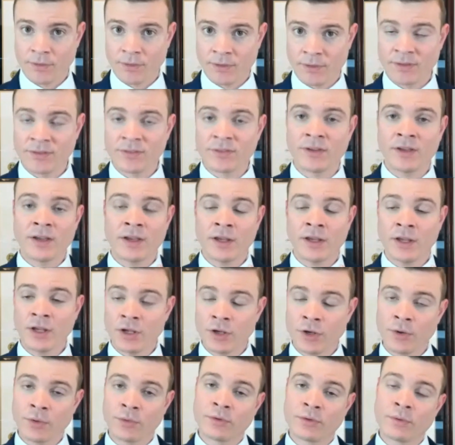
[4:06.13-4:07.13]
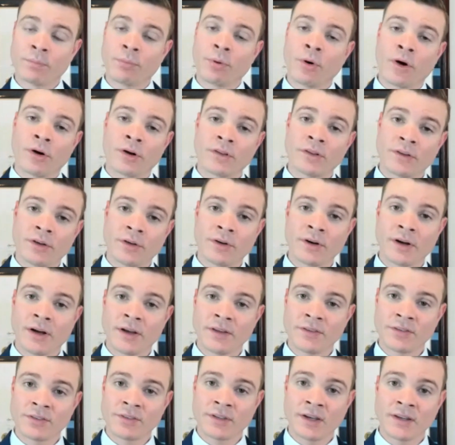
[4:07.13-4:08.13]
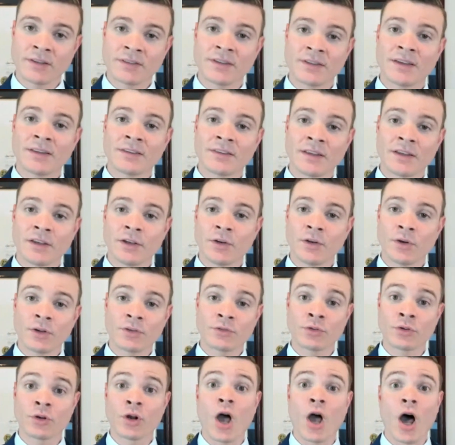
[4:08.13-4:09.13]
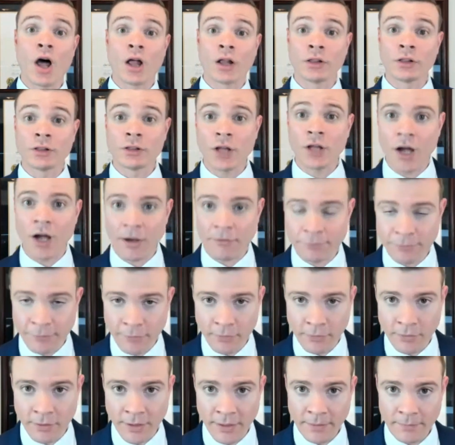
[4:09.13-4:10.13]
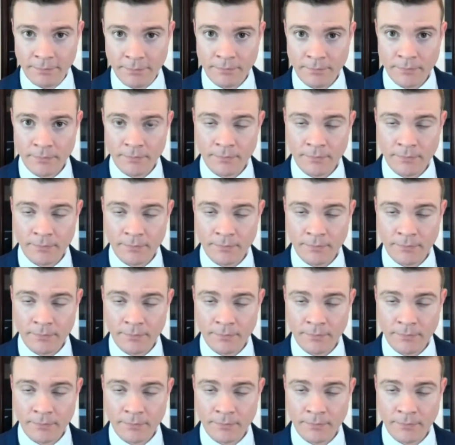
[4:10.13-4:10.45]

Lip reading: let's say you departed the United States and then you entered lawfully,